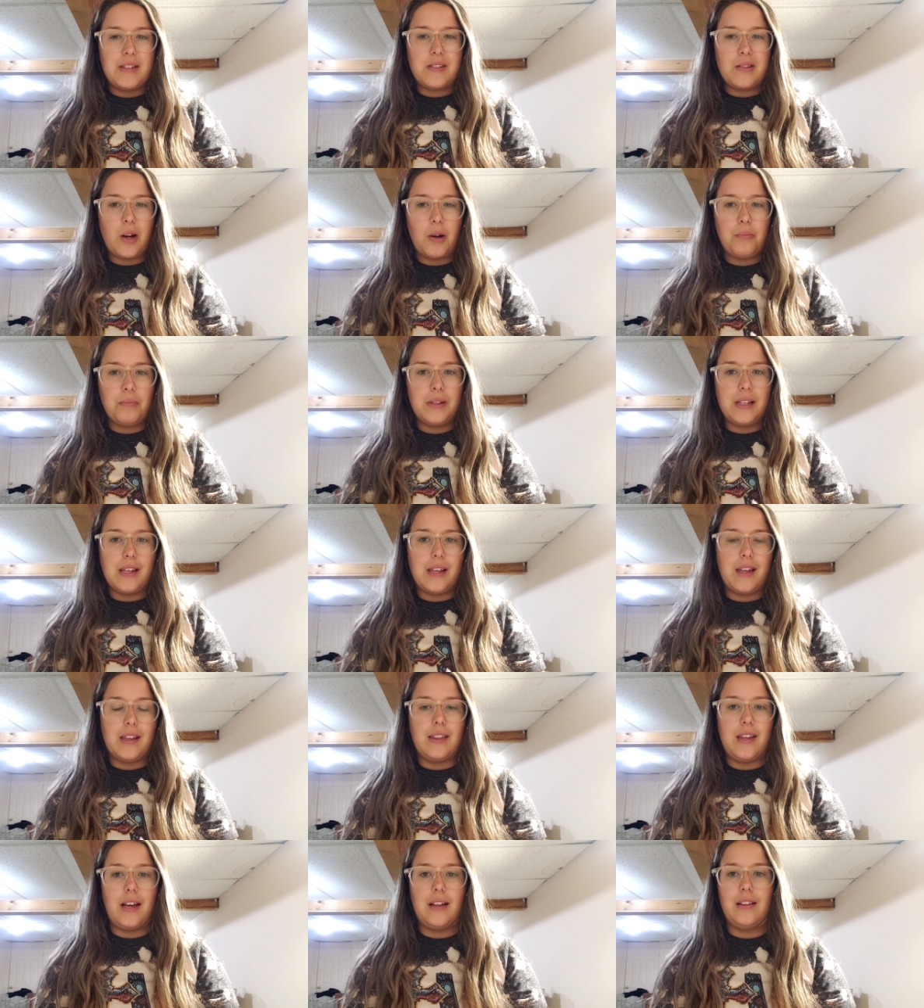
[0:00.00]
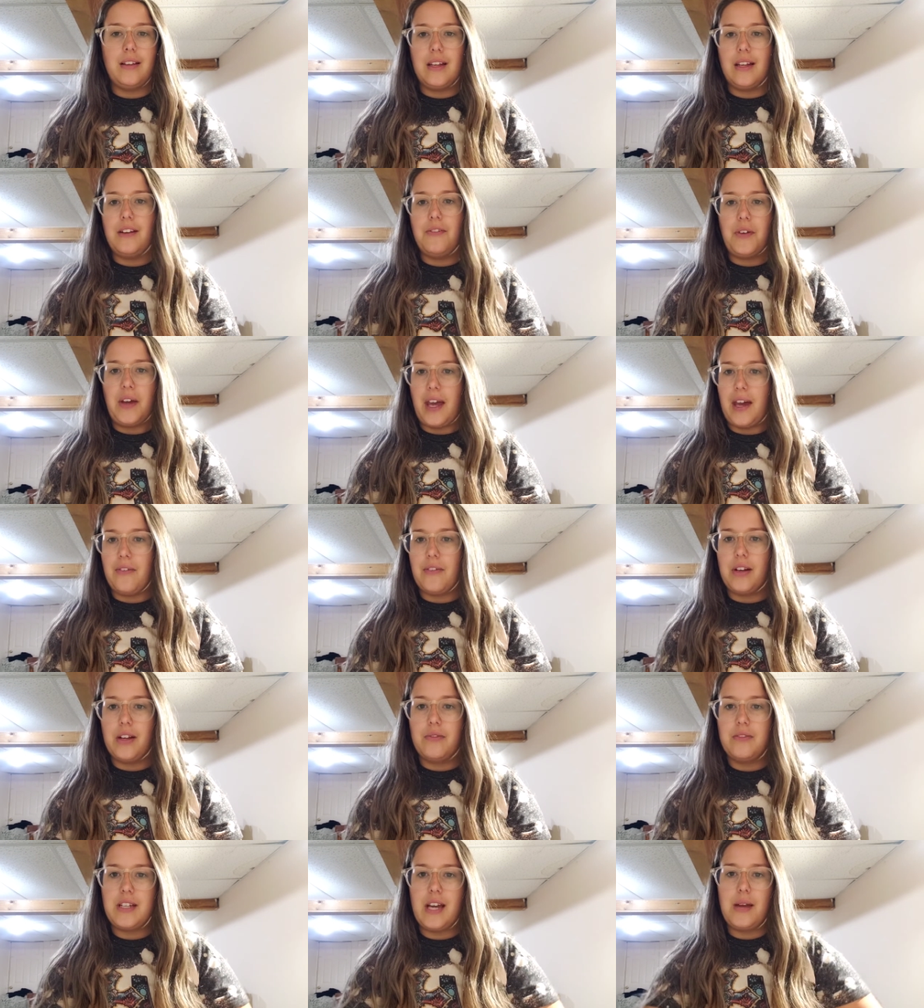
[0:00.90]
start blinging that lid if I have
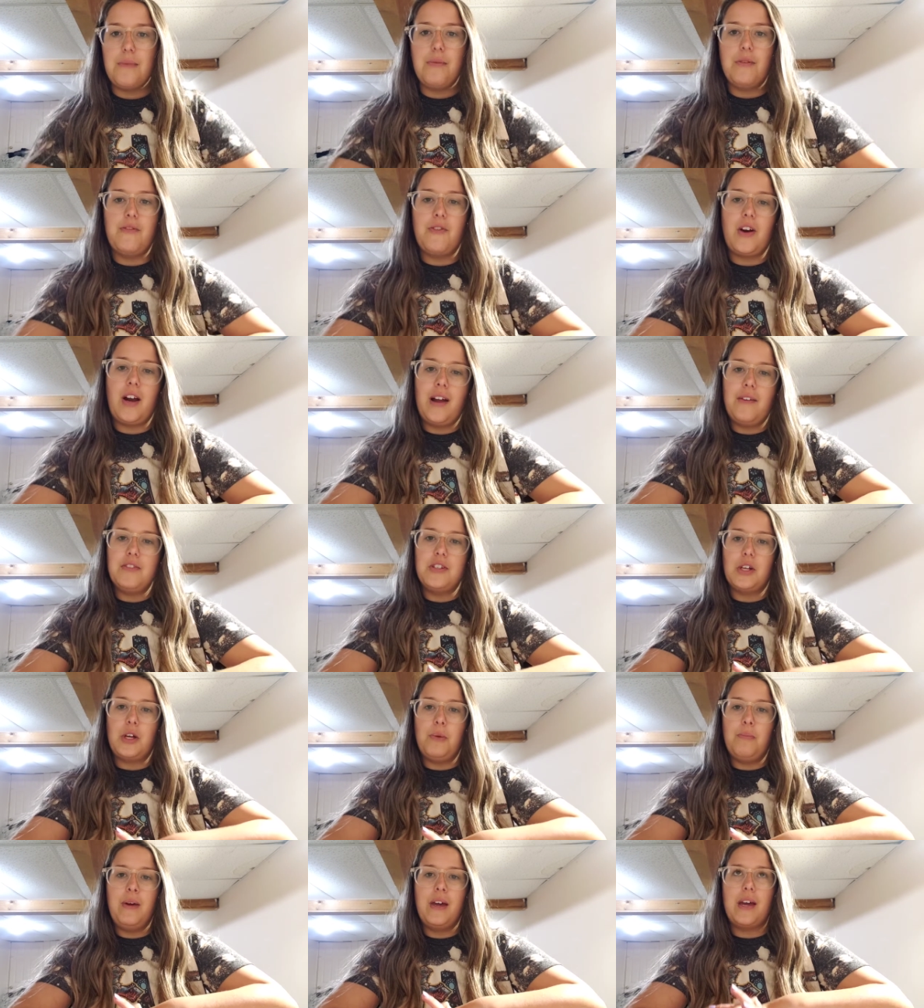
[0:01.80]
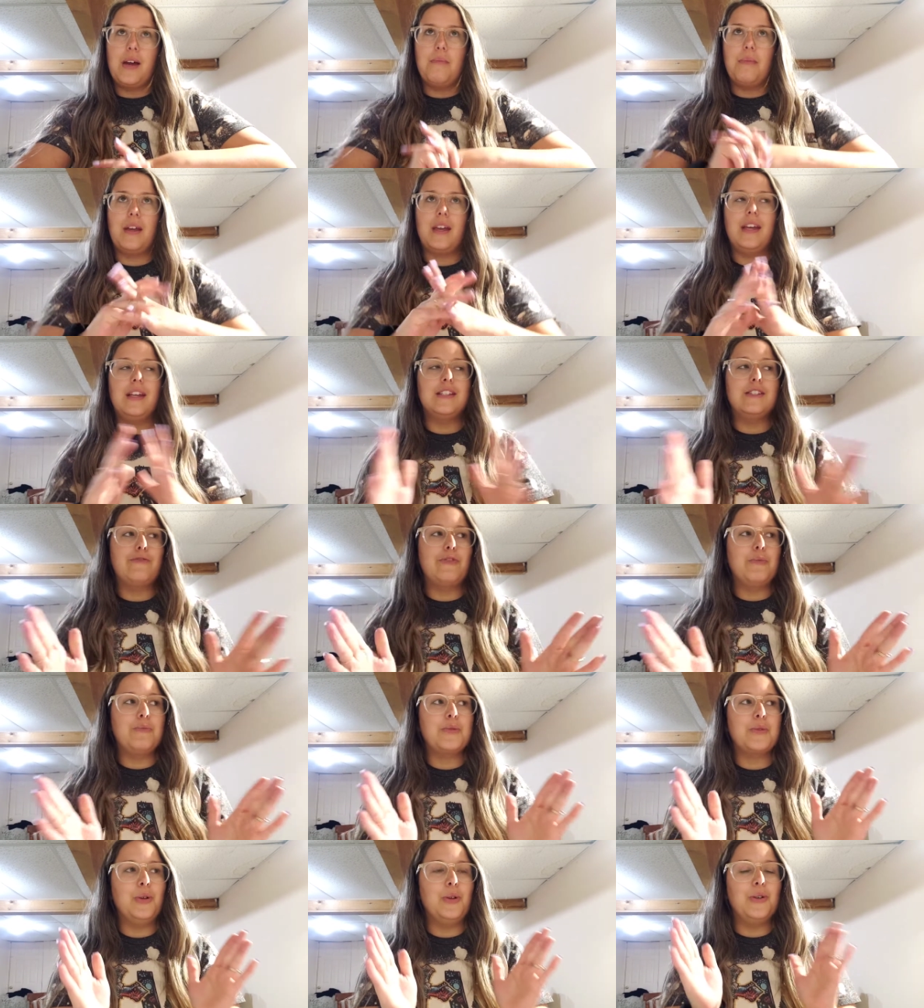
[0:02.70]
enough time before I have to go pick up my kids
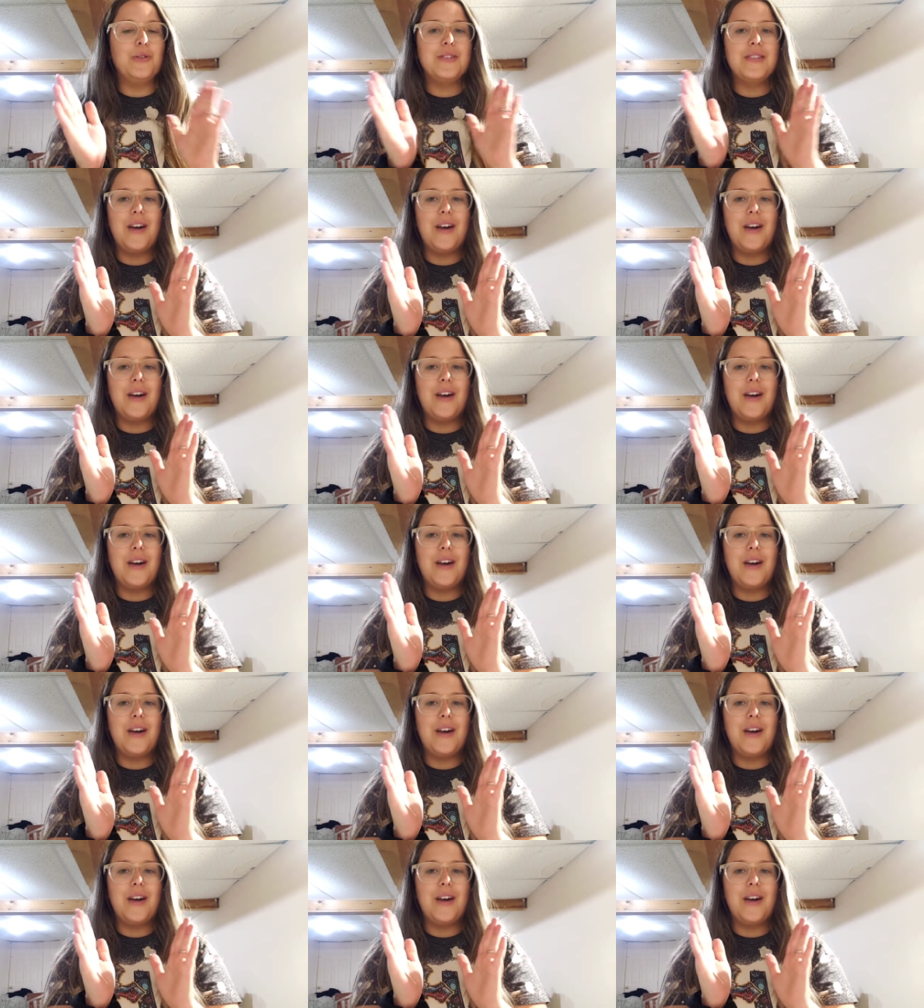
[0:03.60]
from school.